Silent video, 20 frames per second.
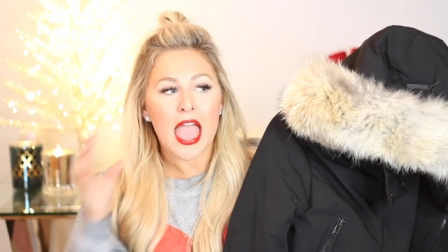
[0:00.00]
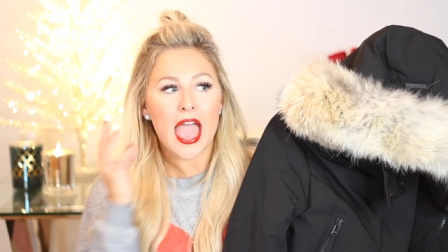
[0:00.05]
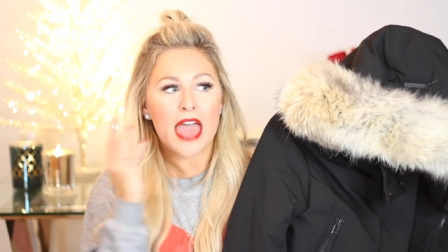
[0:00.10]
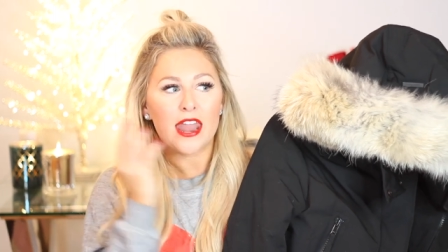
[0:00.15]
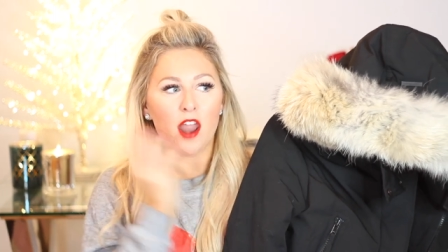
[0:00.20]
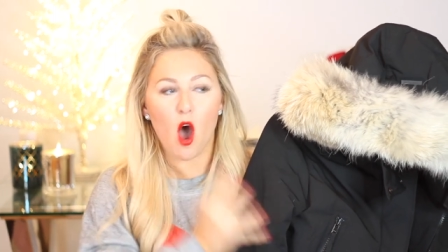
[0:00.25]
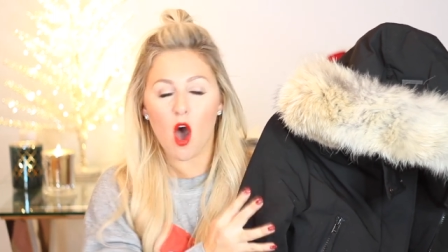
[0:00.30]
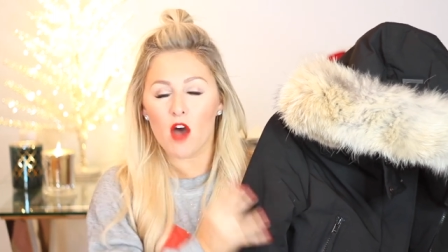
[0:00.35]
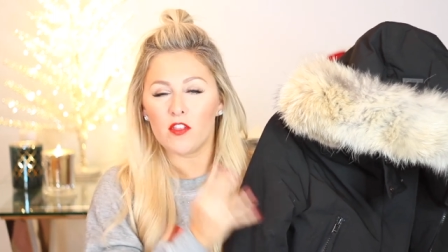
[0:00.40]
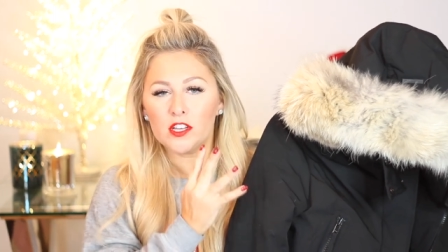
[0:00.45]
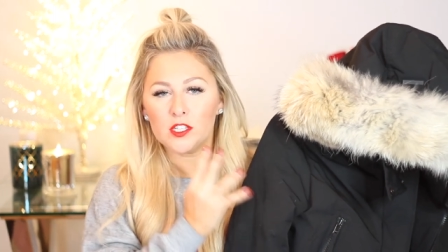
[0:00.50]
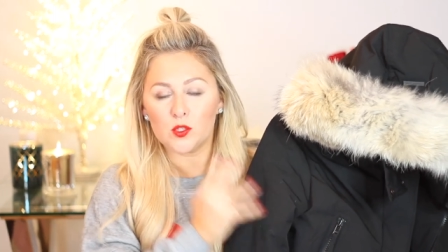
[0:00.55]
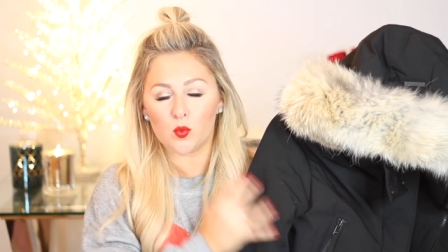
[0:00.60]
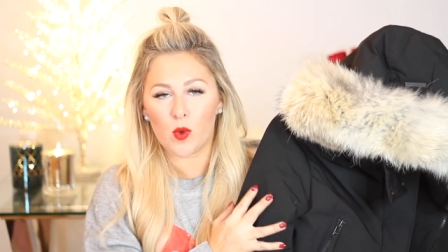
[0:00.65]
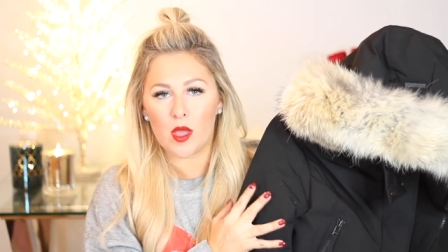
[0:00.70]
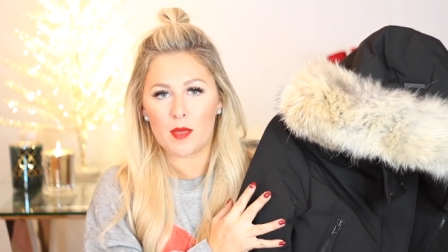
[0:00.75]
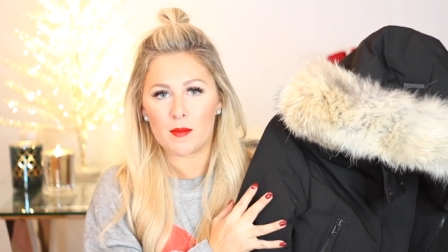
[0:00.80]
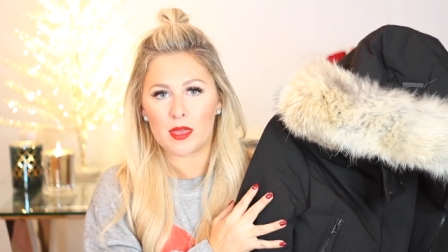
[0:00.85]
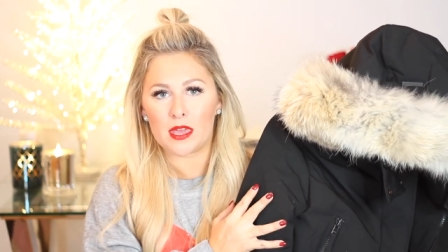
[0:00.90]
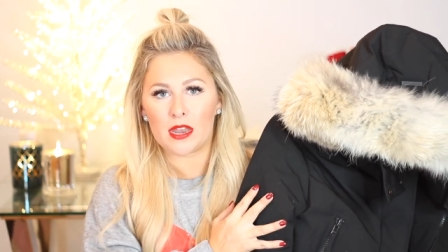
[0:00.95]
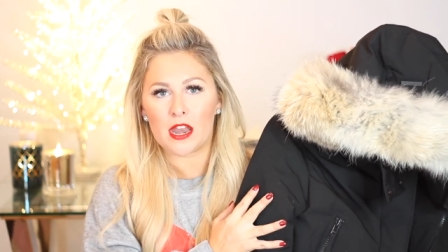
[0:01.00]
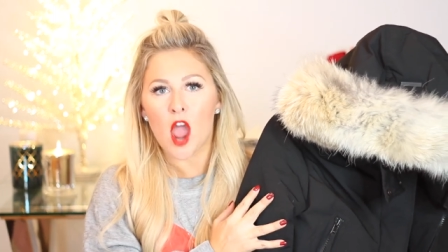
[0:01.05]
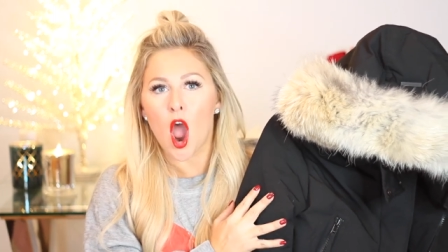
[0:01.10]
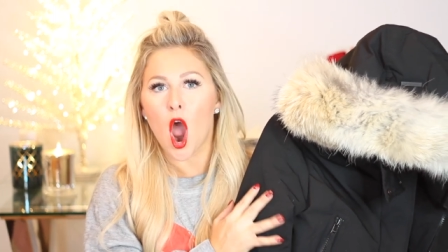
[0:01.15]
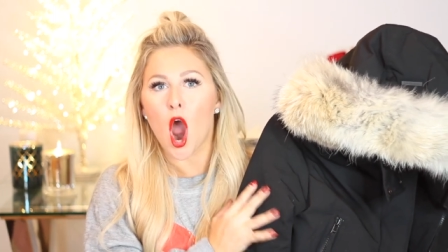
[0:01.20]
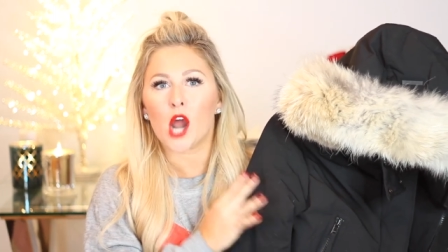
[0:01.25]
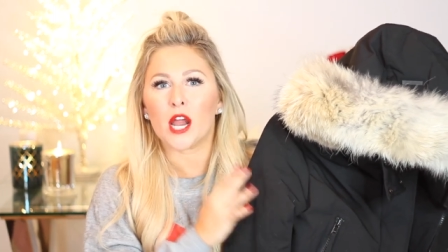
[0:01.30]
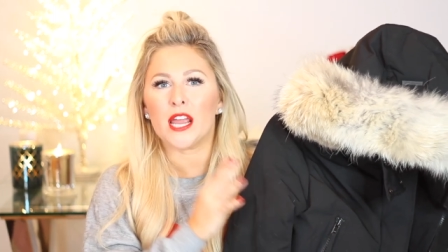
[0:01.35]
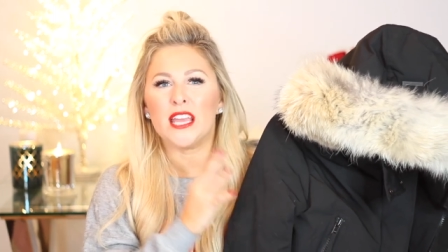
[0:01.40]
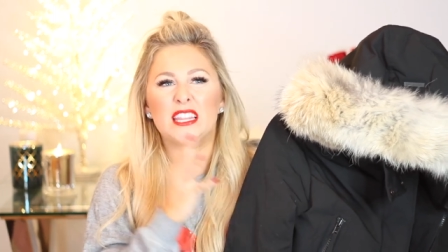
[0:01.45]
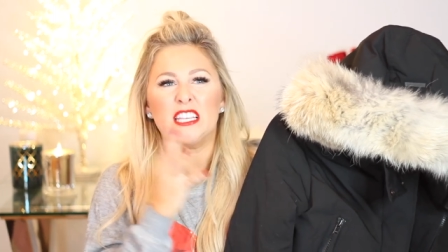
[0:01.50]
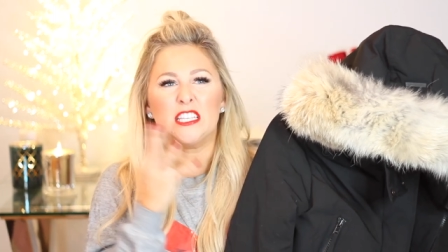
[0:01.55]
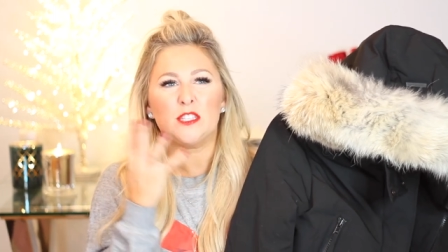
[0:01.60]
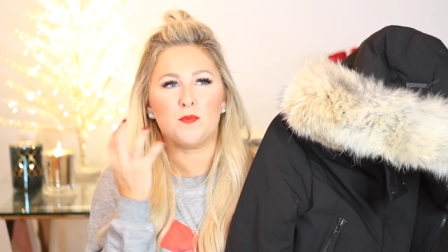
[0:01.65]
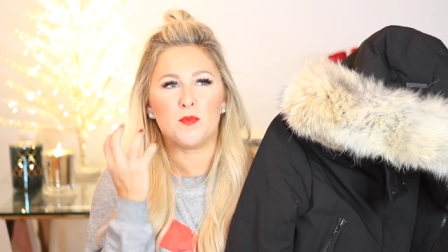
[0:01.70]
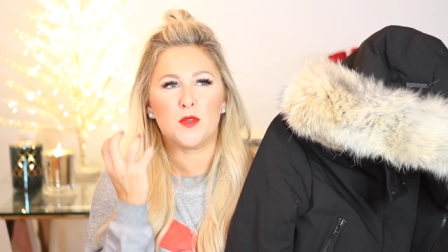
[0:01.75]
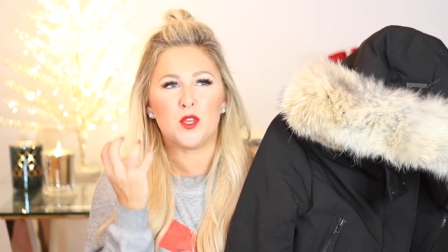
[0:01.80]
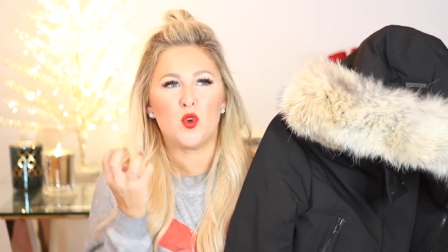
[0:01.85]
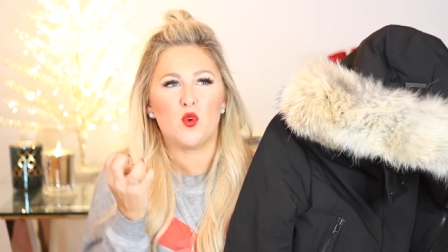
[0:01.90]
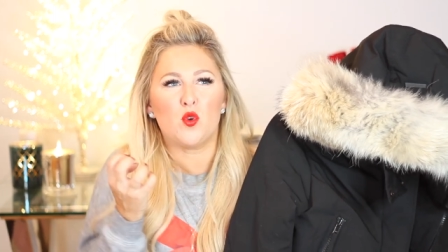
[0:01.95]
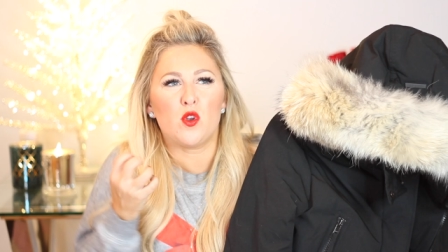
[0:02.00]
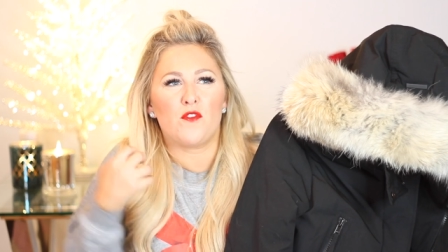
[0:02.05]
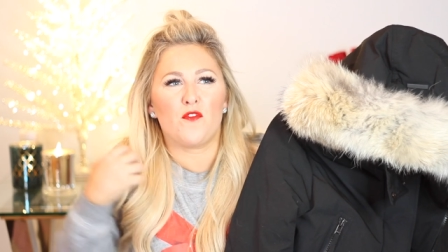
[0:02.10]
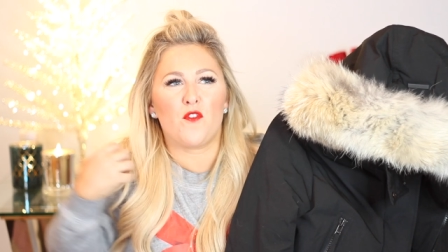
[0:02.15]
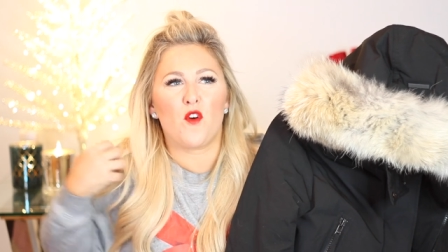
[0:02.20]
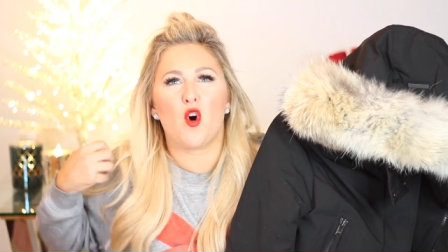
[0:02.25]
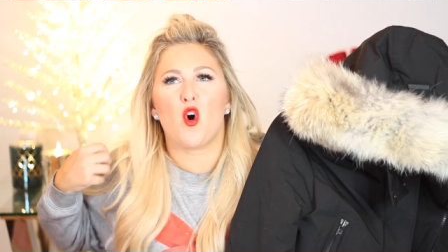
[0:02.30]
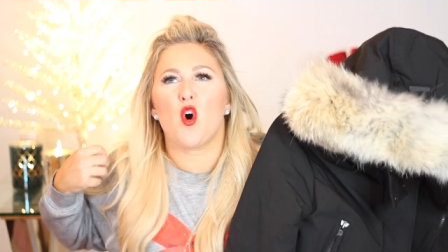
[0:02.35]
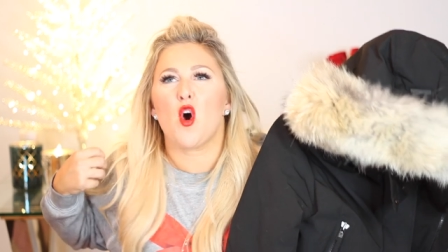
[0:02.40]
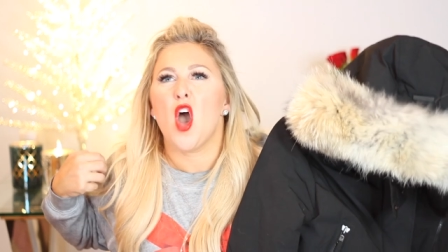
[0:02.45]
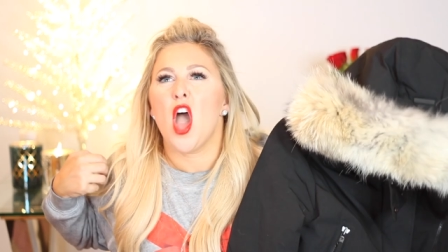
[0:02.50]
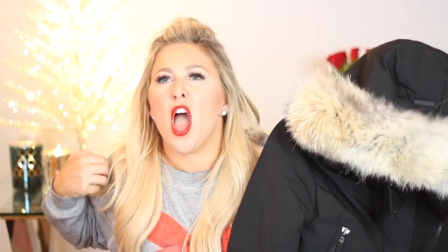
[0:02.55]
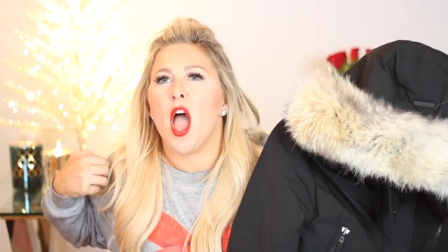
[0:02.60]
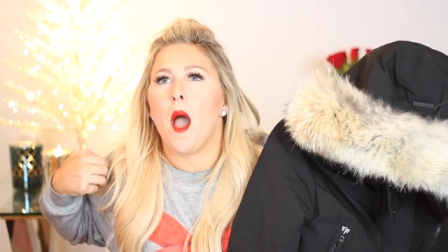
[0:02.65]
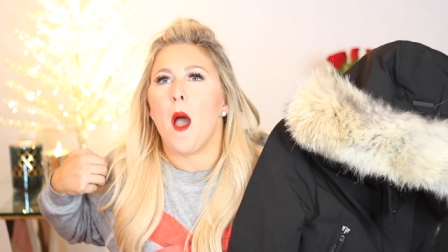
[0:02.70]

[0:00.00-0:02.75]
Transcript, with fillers: and all these women are in these beautiful